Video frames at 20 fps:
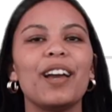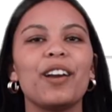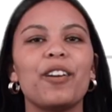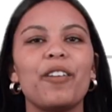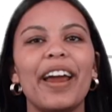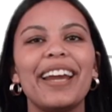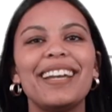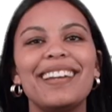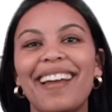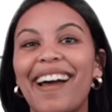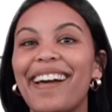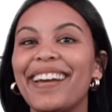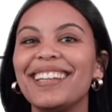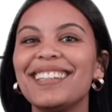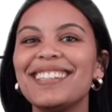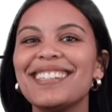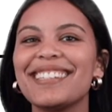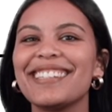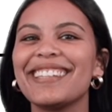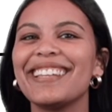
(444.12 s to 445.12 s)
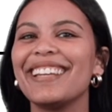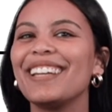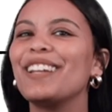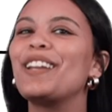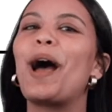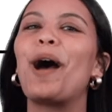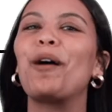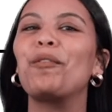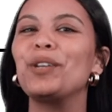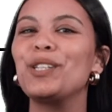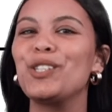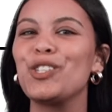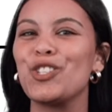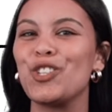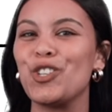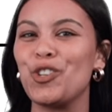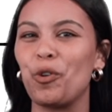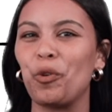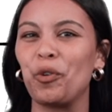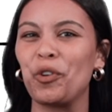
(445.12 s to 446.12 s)
Grade 9s, now
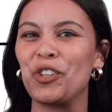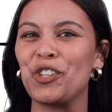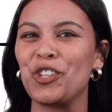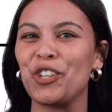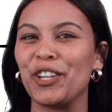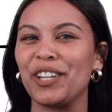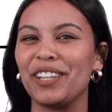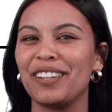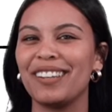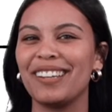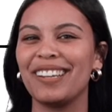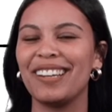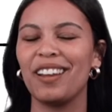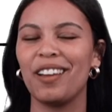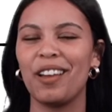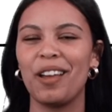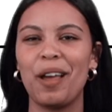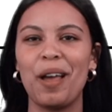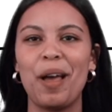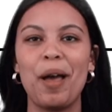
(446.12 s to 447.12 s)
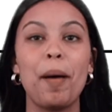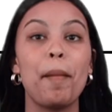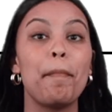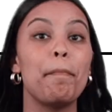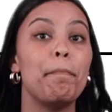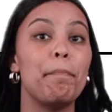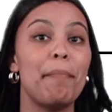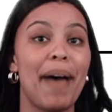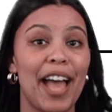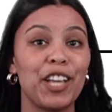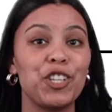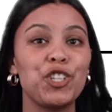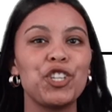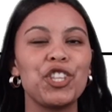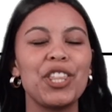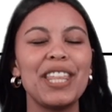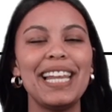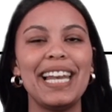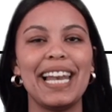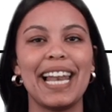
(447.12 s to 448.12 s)
it's your turn. Match
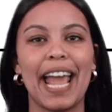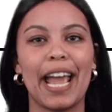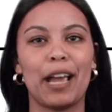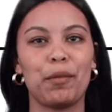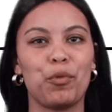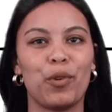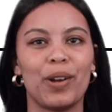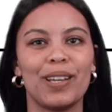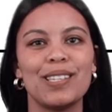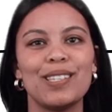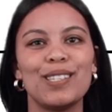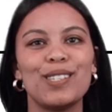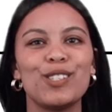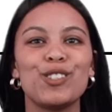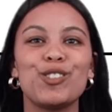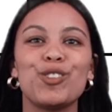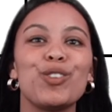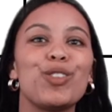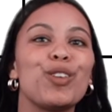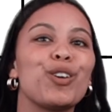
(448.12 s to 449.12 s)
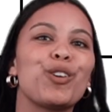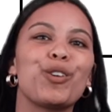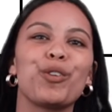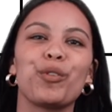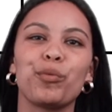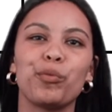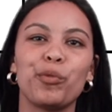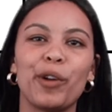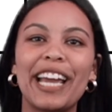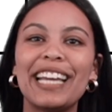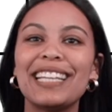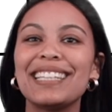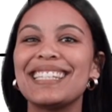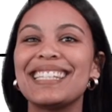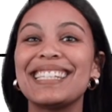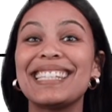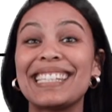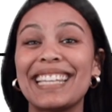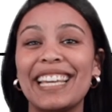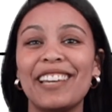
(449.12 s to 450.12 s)
the labourers to the
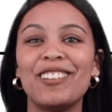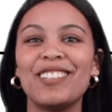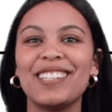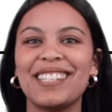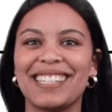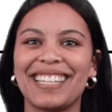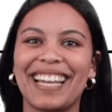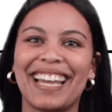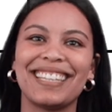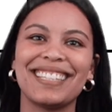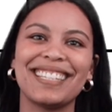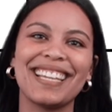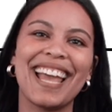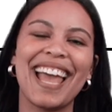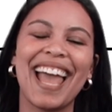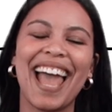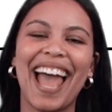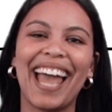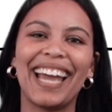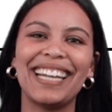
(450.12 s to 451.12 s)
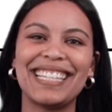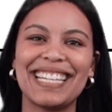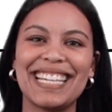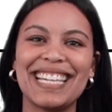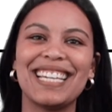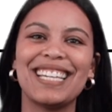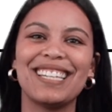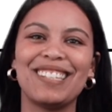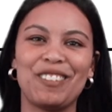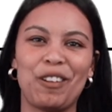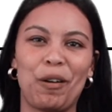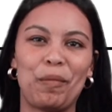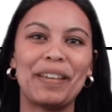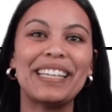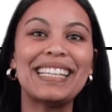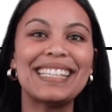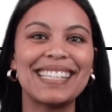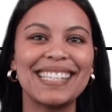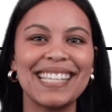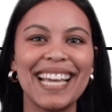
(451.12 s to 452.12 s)
correct skill set and
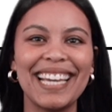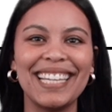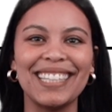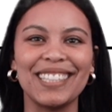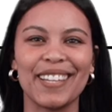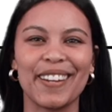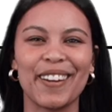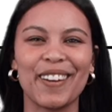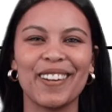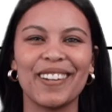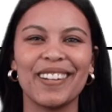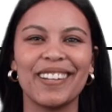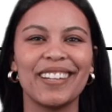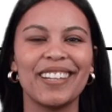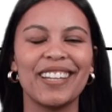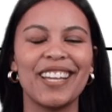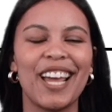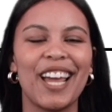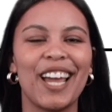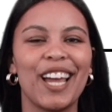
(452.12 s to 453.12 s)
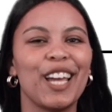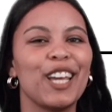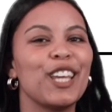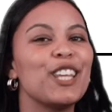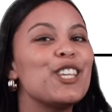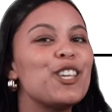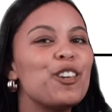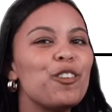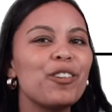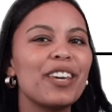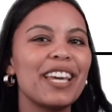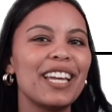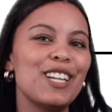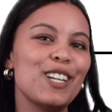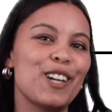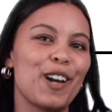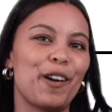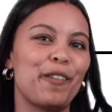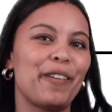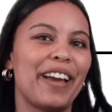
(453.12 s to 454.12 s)
economic sector. You can
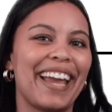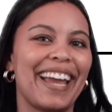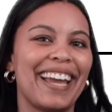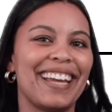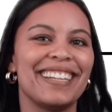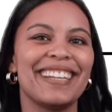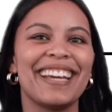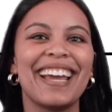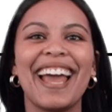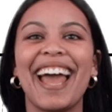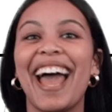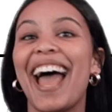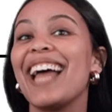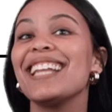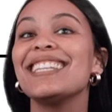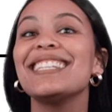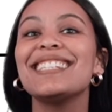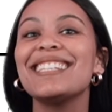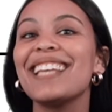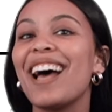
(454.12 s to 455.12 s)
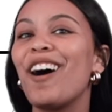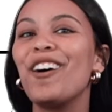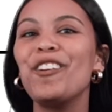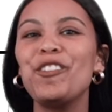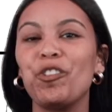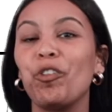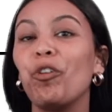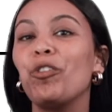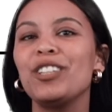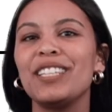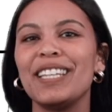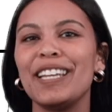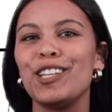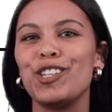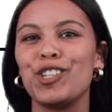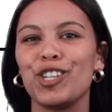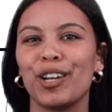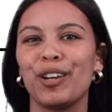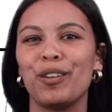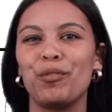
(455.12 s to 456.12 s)
go ahead and tell your
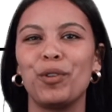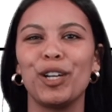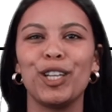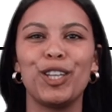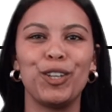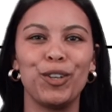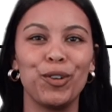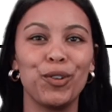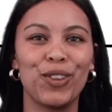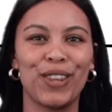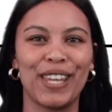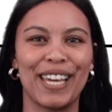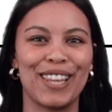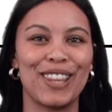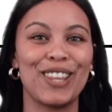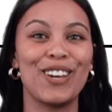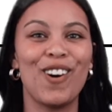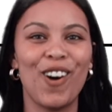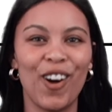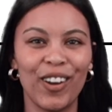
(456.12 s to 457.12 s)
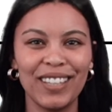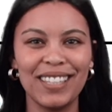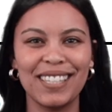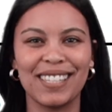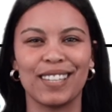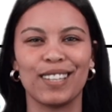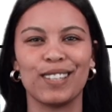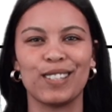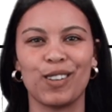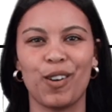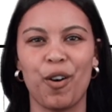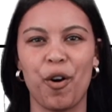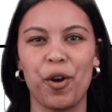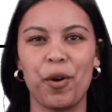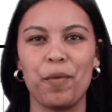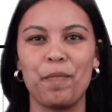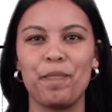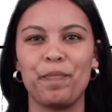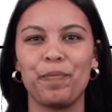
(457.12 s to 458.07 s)
teacher what you think the answers are.